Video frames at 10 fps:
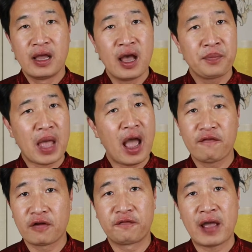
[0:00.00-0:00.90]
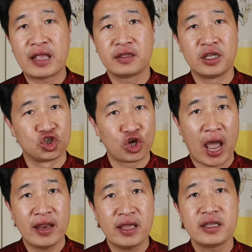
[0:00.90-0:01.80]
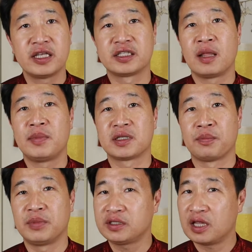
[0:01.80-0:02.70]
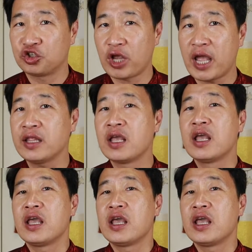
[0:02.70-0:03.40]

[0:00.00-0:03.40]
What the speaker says: I have a friend in China, his name is Mr. Chen.